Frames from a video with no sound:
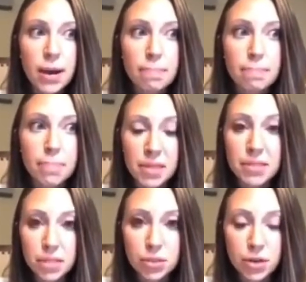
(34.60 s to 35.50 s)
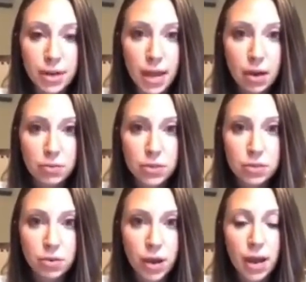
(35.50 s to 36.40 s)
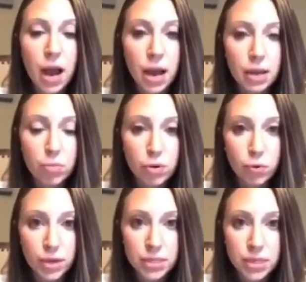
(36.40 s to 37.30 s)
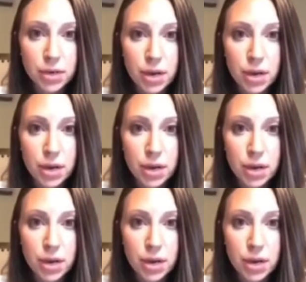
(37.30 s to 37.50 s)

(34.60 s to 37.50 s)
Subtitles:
But this is her account, okay? I am her voice here.